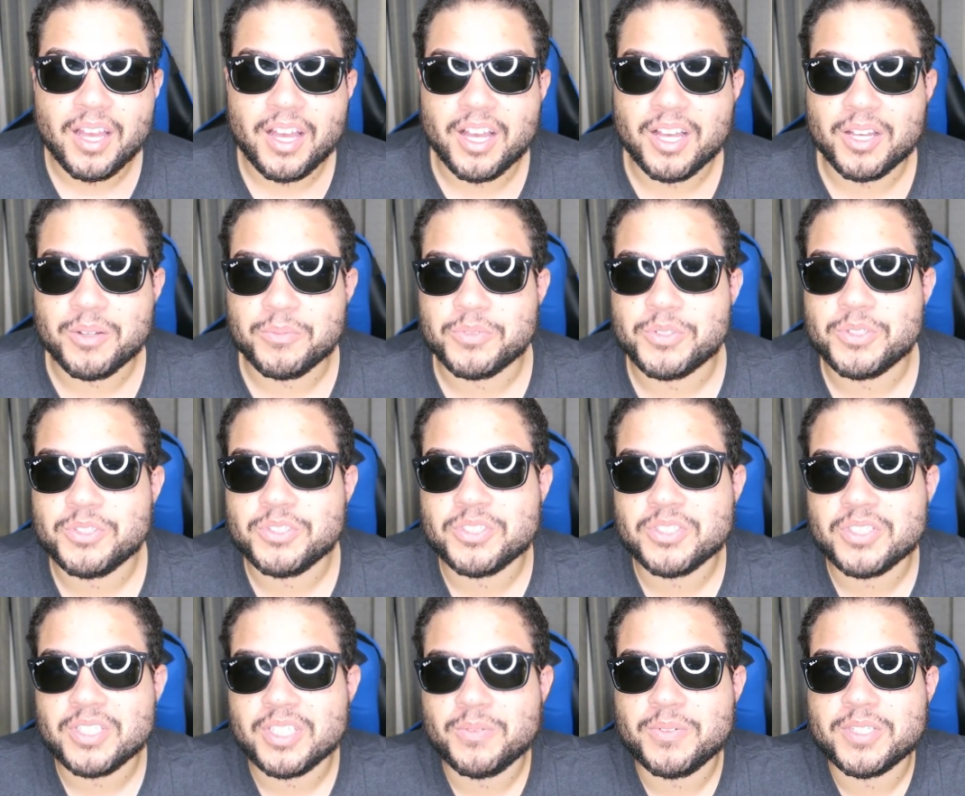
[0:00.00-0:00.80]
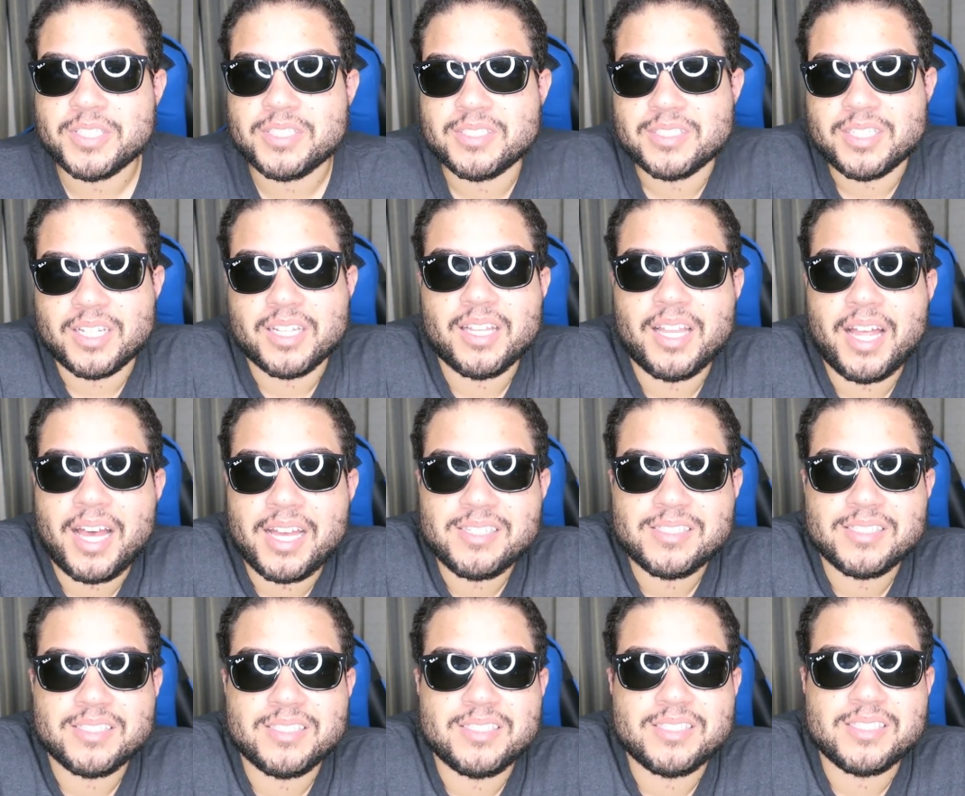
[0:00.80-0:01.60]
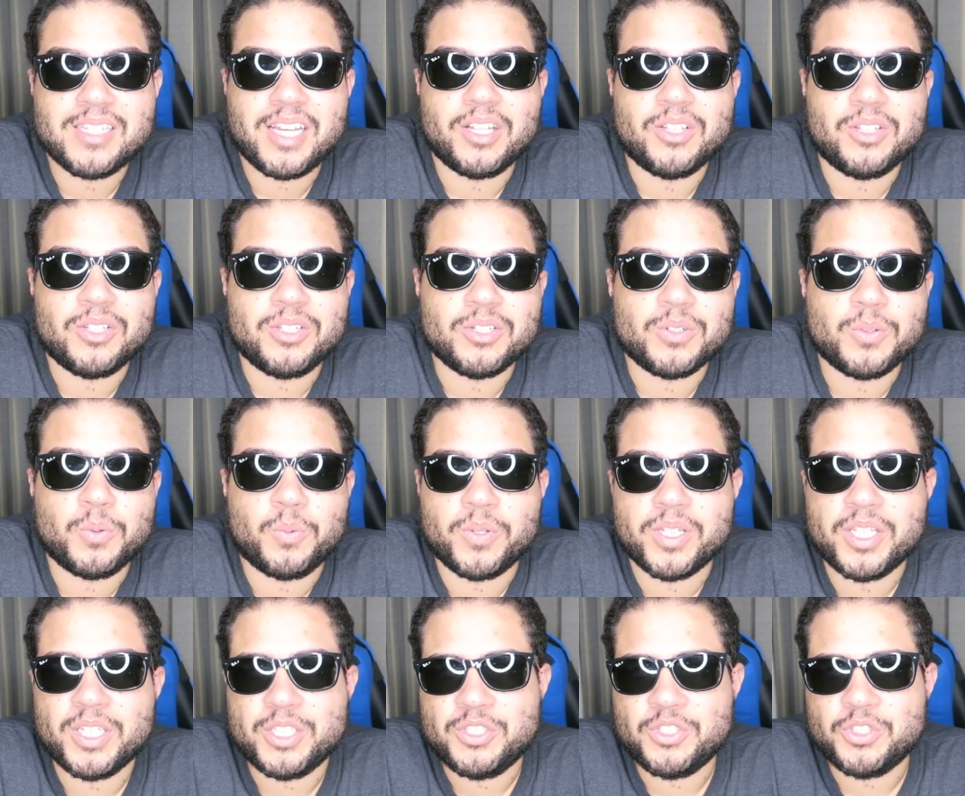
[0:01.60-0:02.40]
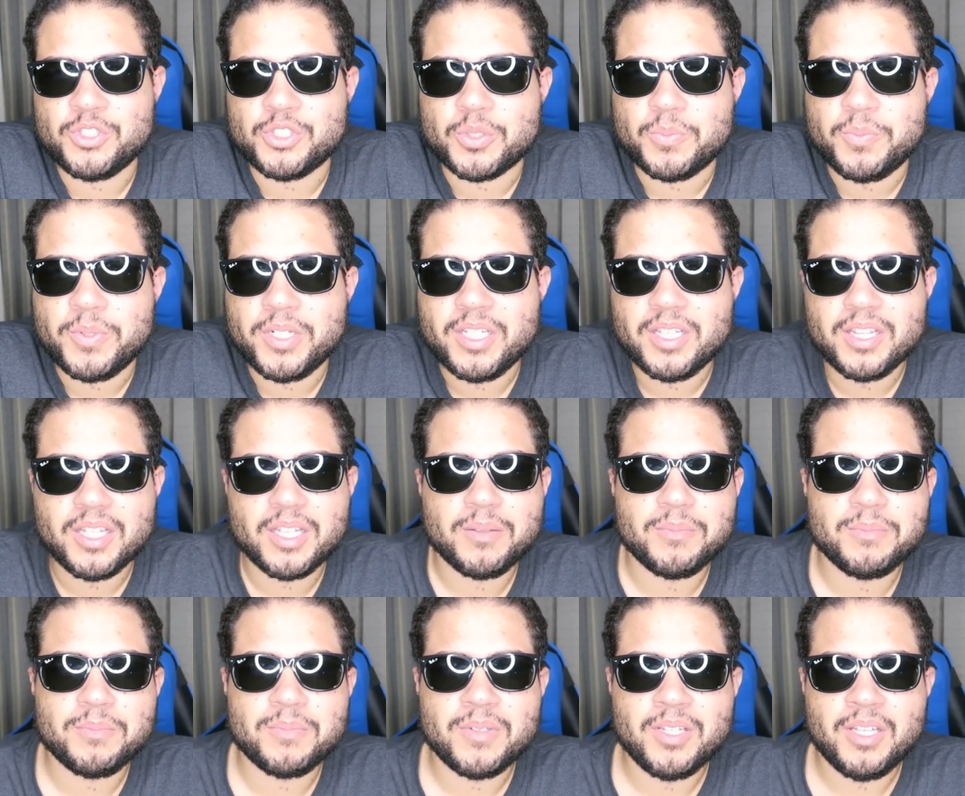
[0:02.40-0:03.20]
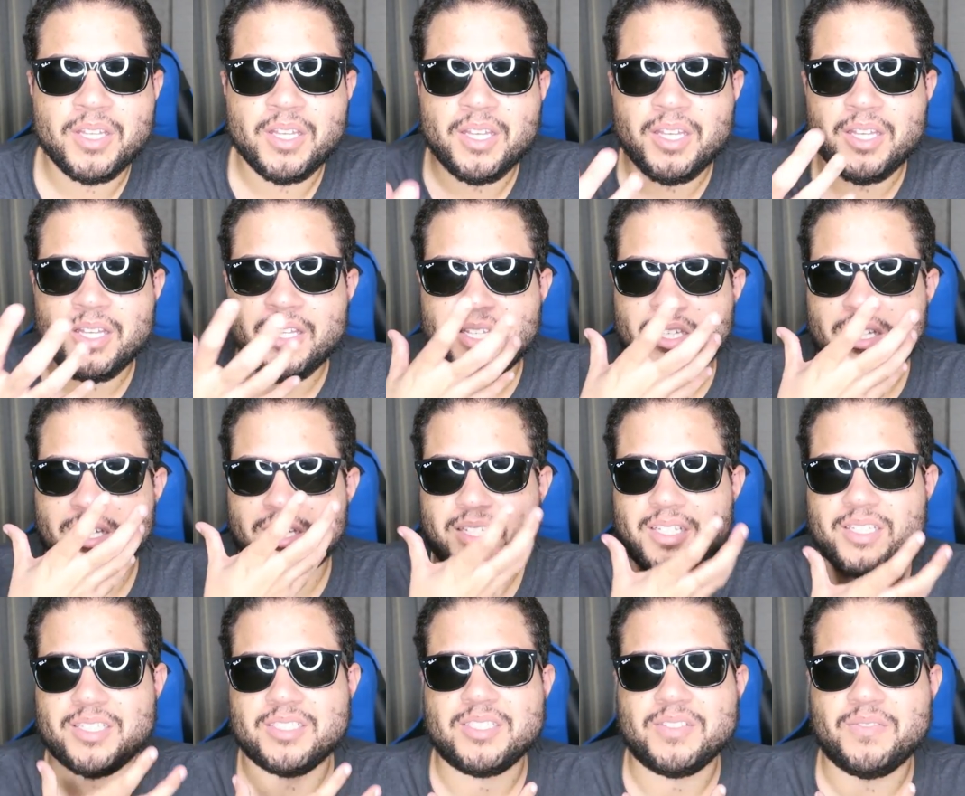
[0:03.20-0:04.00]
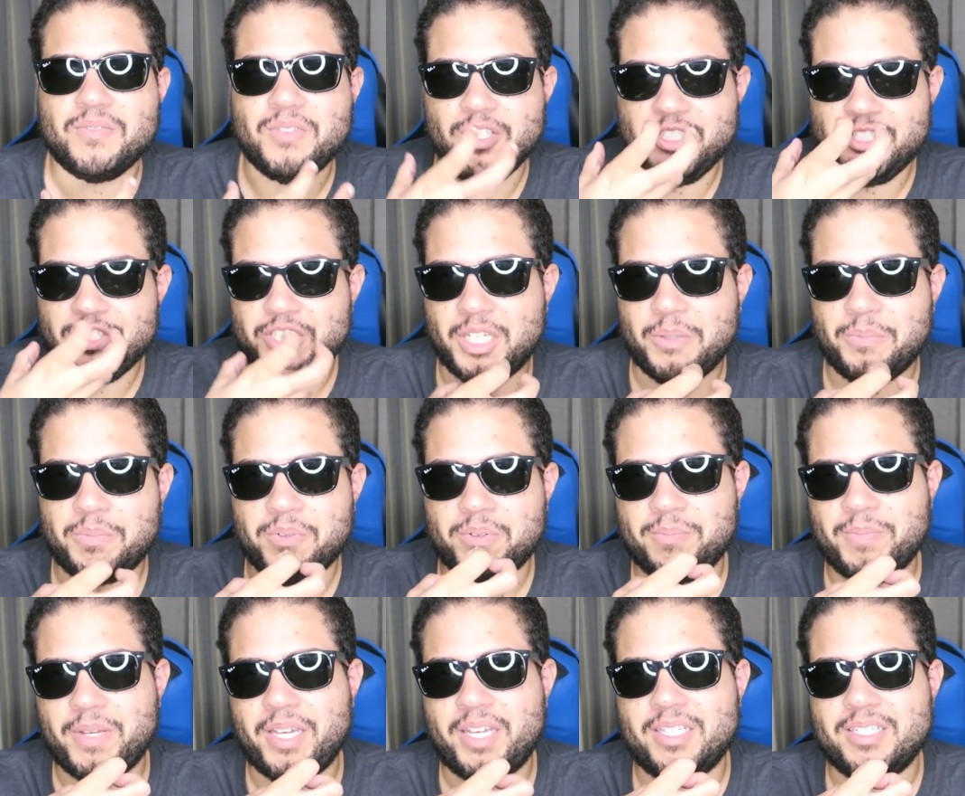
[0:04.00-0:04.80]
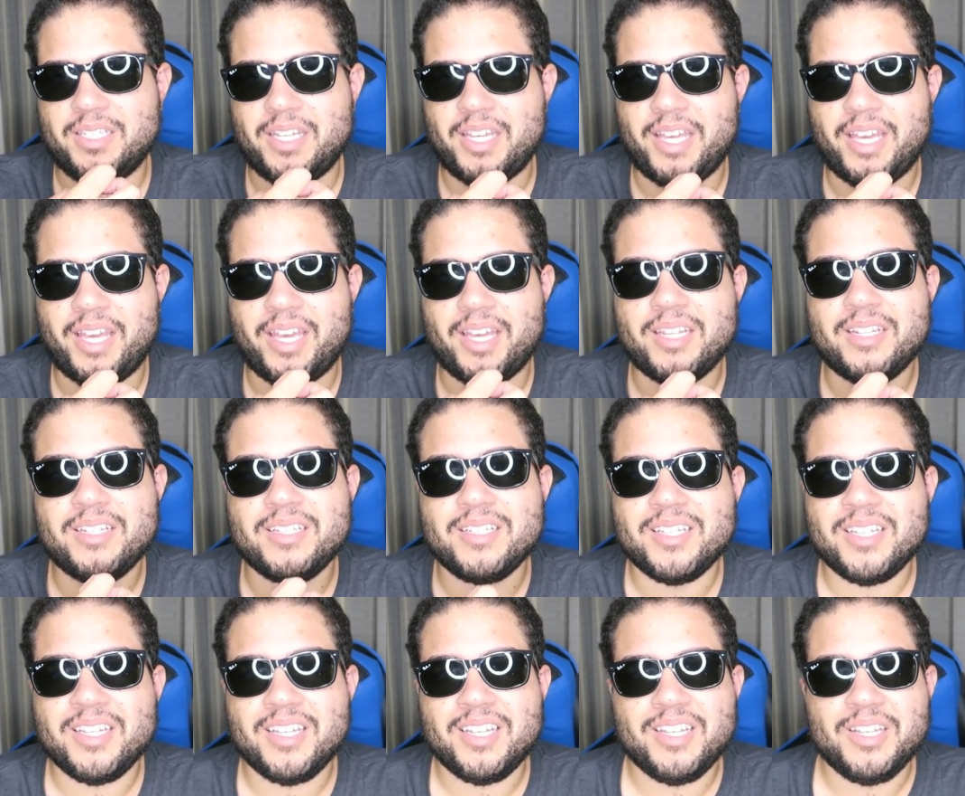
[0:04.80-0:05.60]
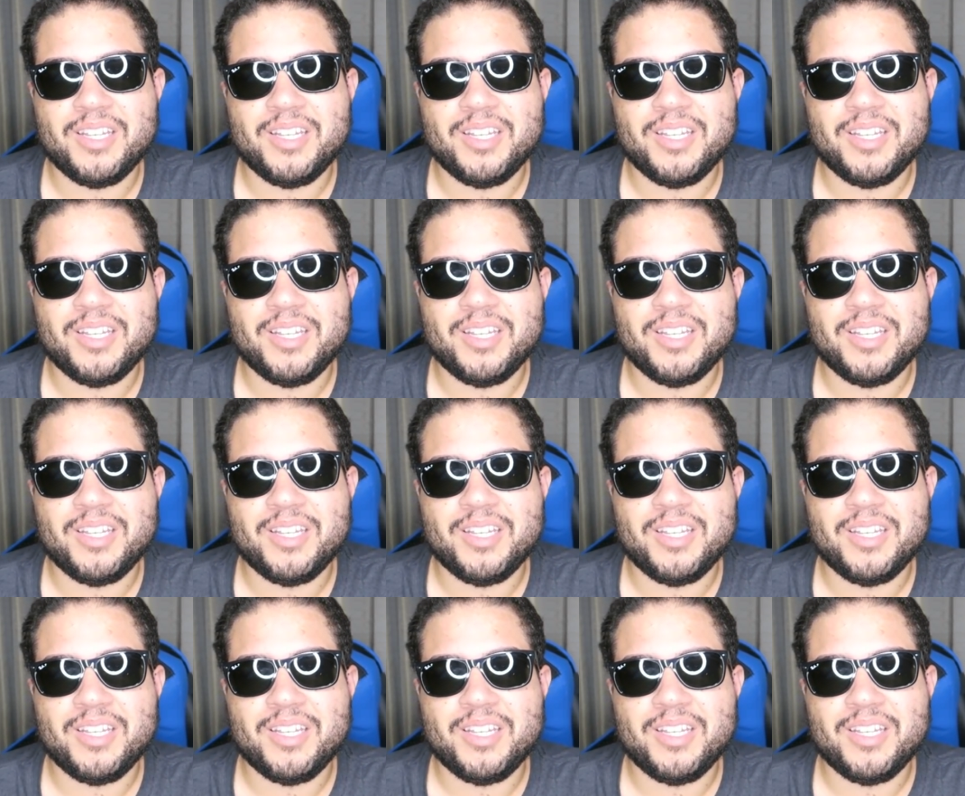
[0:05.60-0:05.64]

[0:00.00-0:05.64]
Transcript: Um, usually with sunglasses, I look really stupid in them because of the shape of my head.